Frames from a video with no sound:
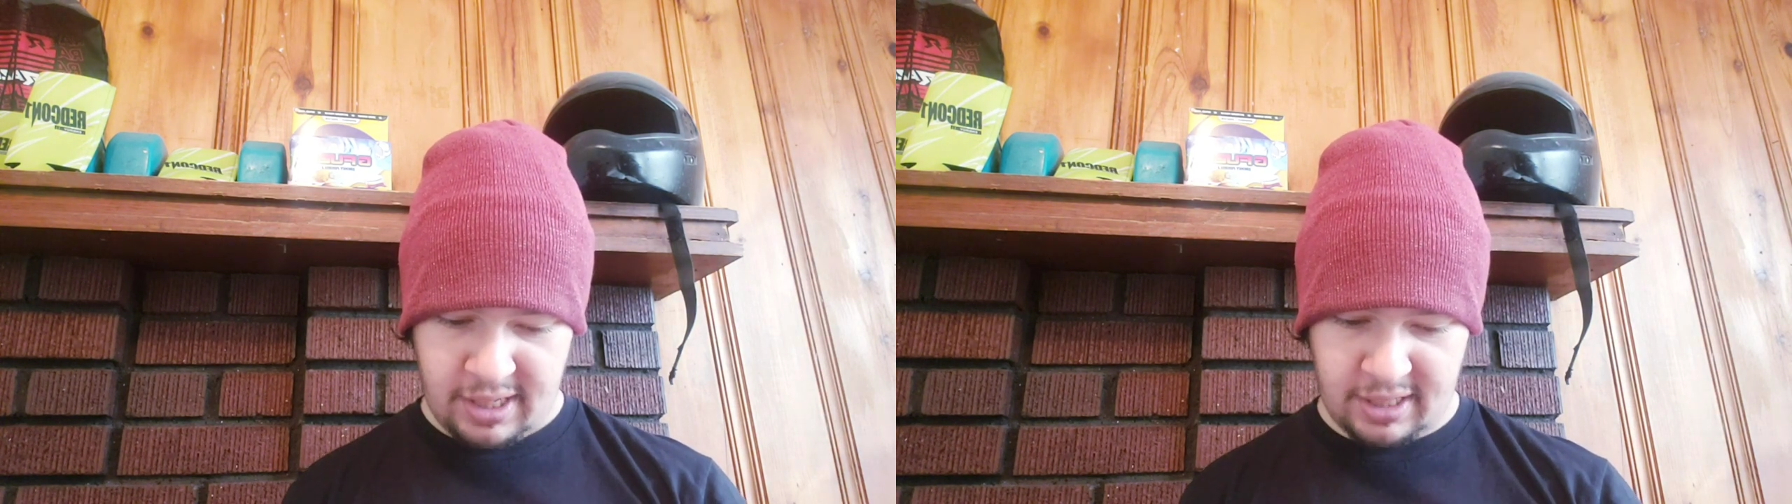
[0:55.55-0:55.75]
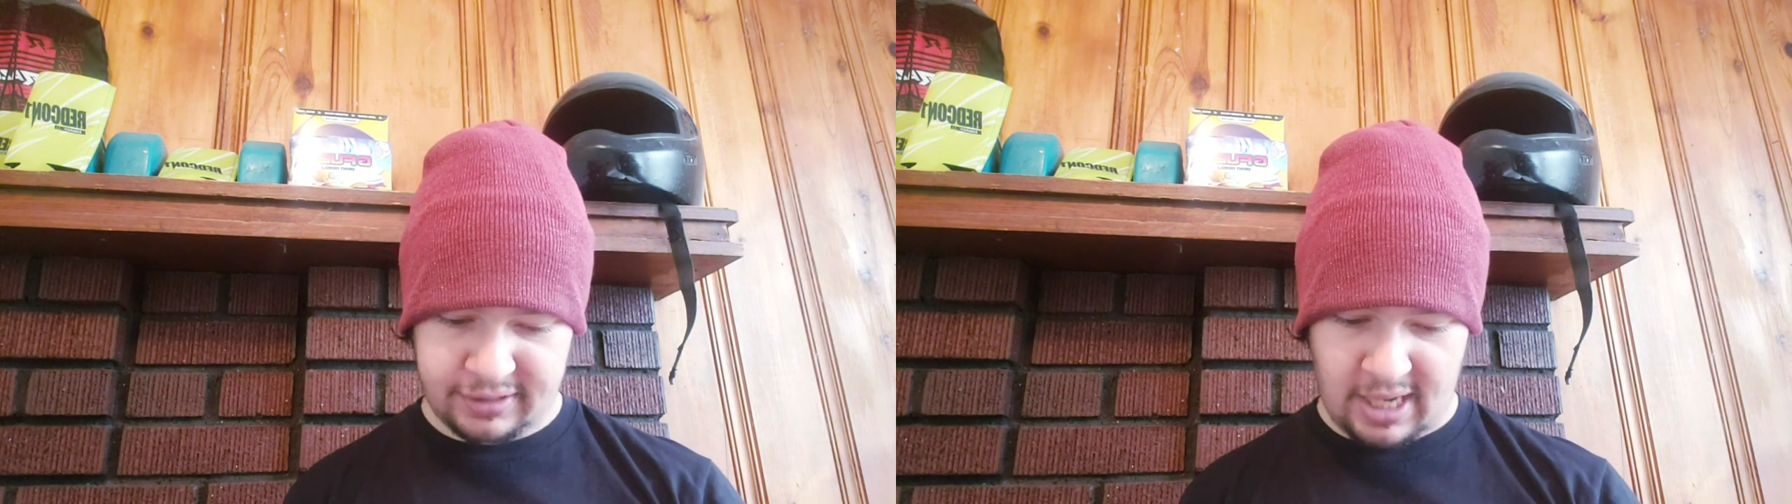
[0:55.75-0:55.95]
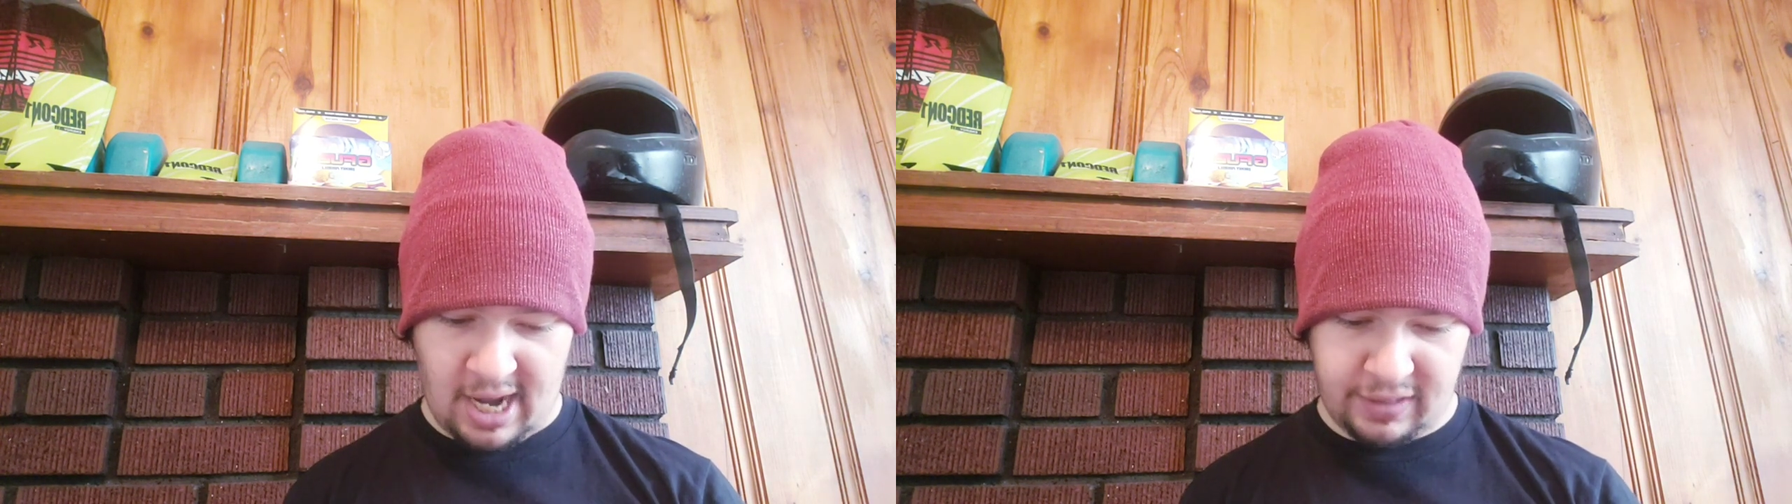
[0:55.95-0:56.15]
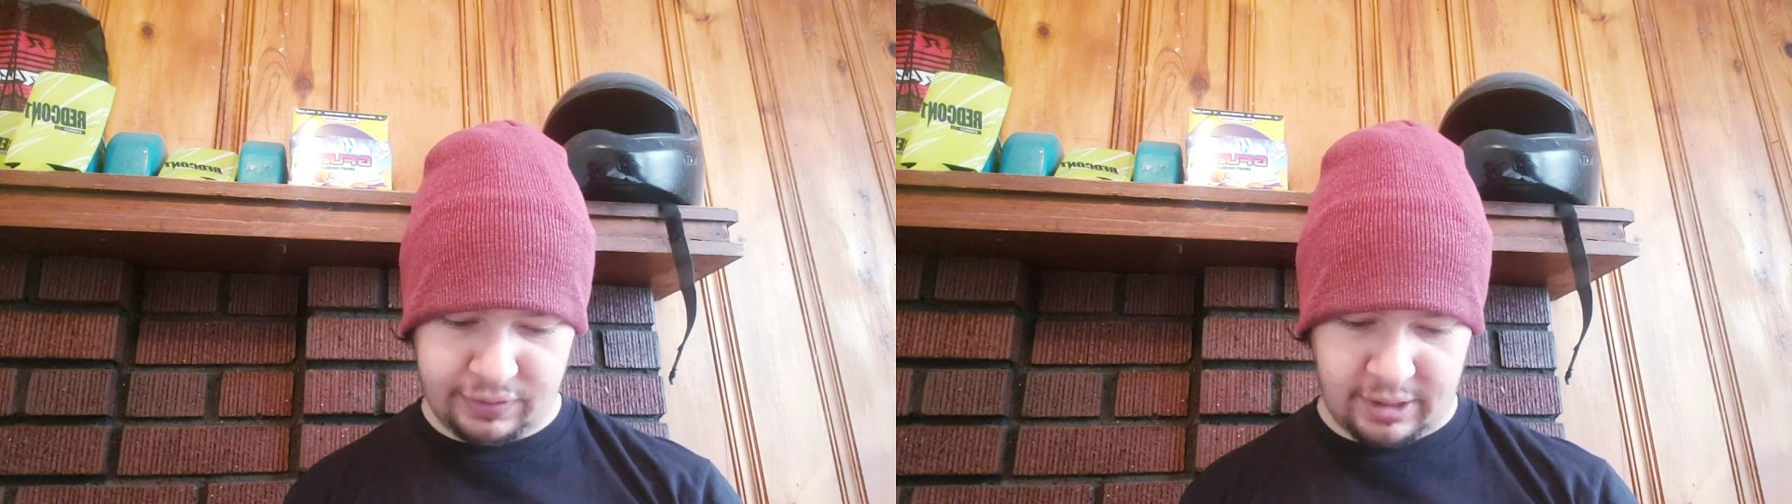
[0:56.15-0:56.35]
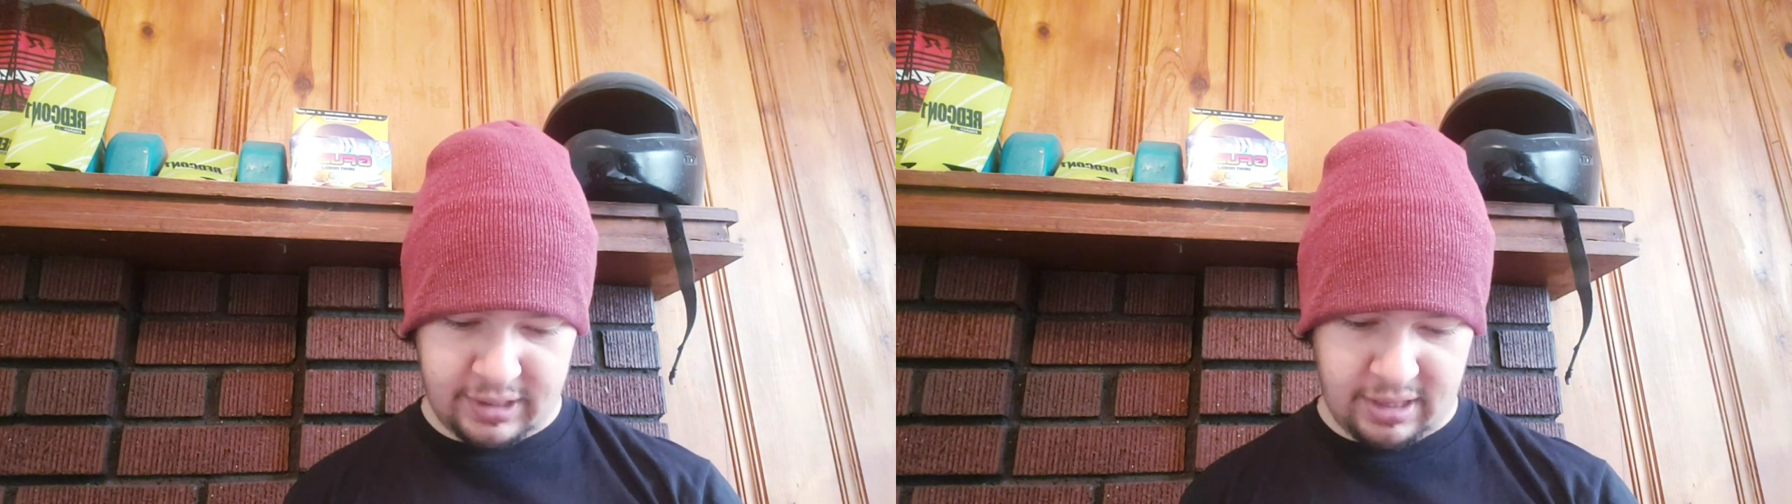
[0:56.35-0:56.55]
has
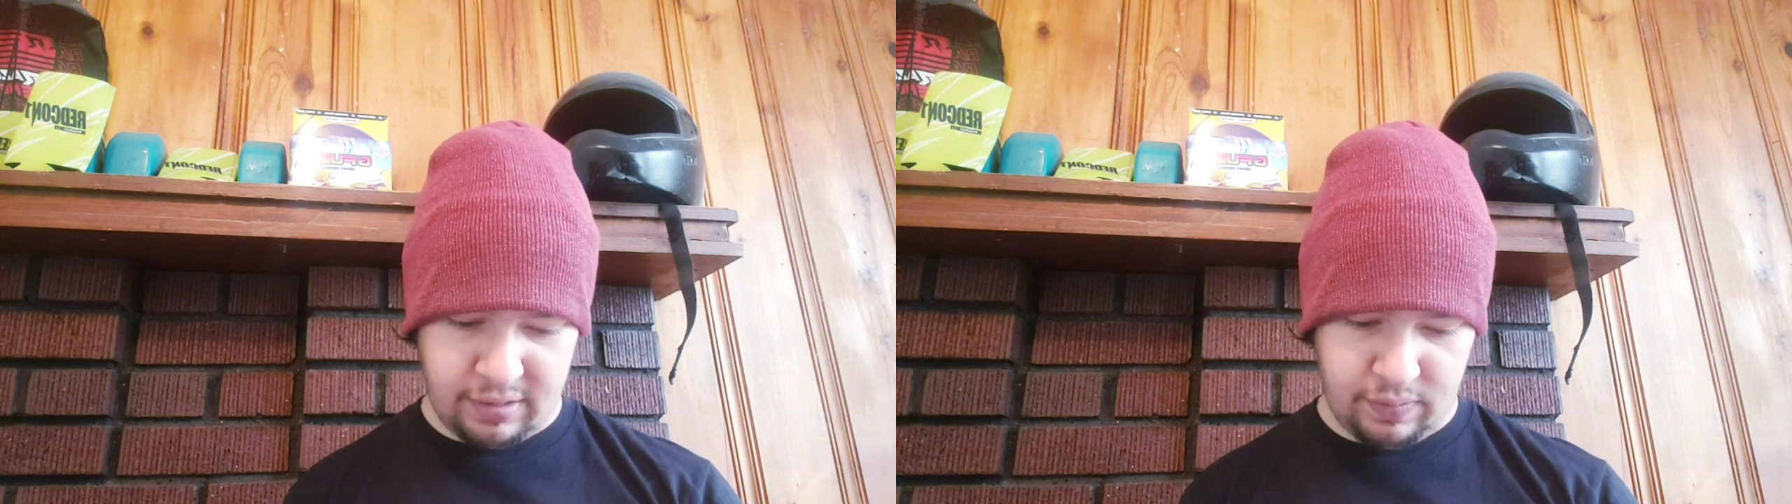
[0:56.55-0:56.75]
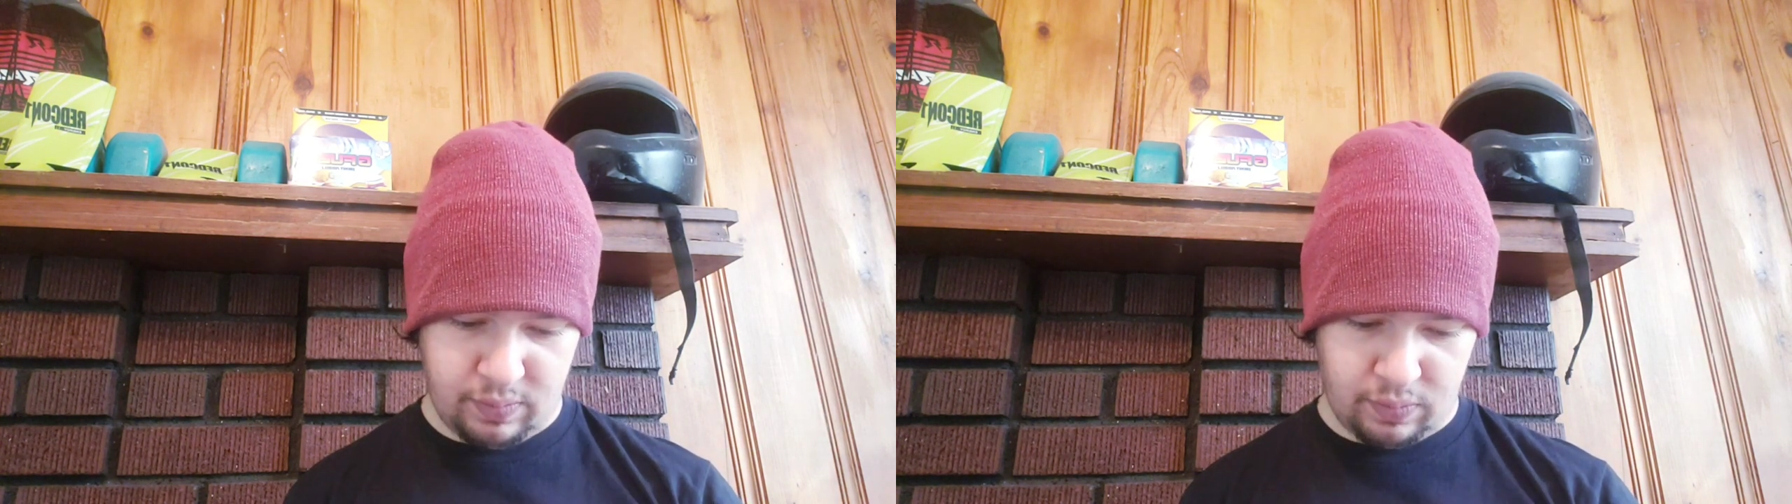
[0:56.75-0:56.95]
estrogen,